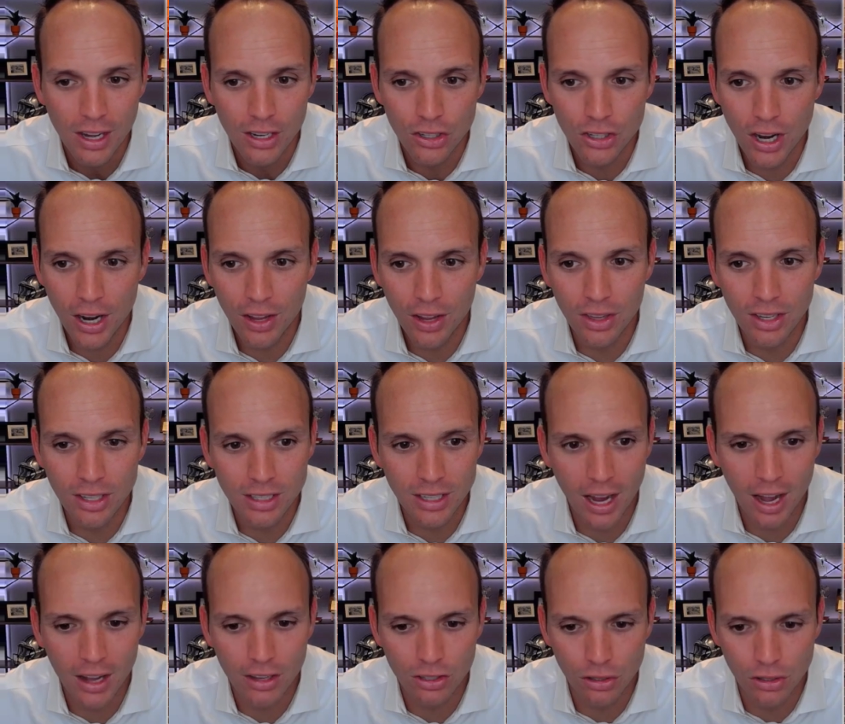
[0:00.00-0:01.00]
Check this
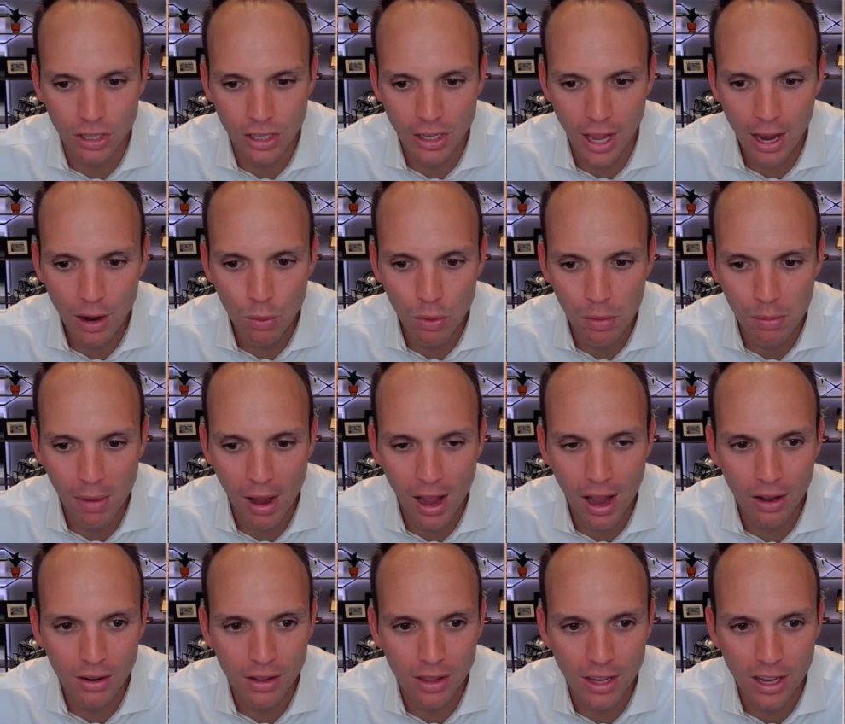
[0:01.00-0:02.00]
out. So today we're
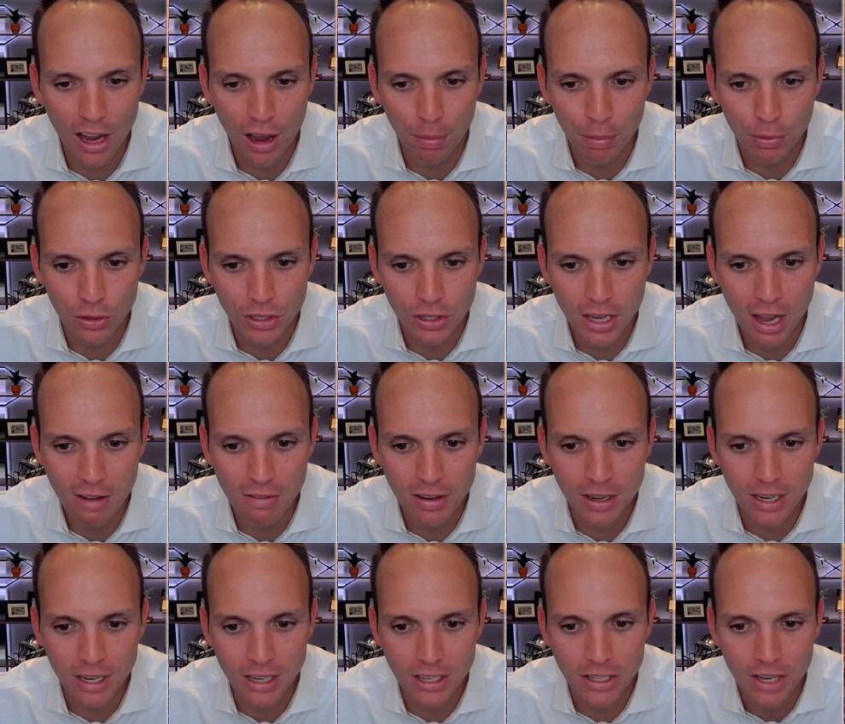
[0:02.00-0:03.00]
mild in the upper
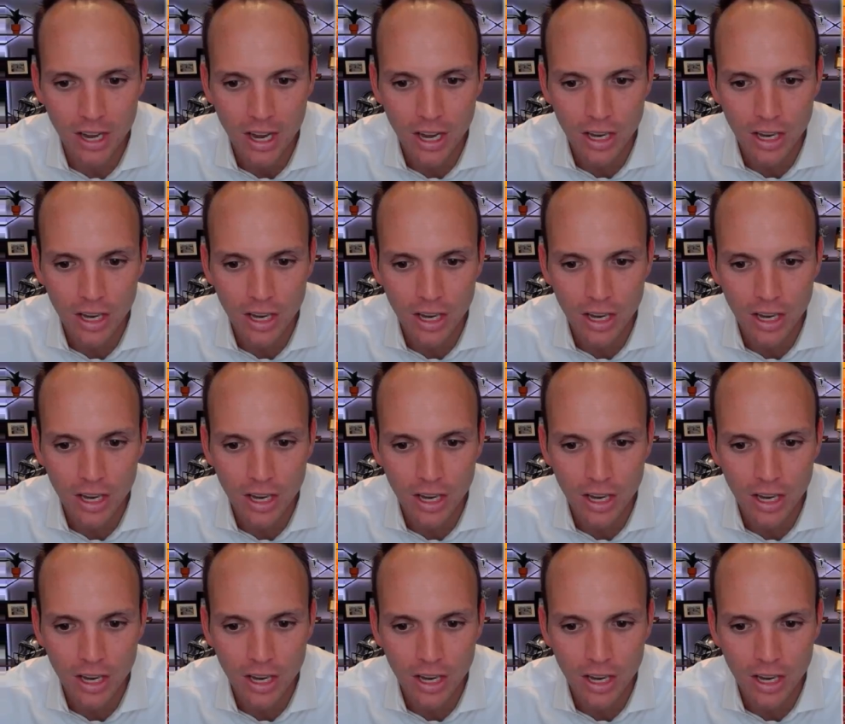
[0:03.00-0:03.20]
70s.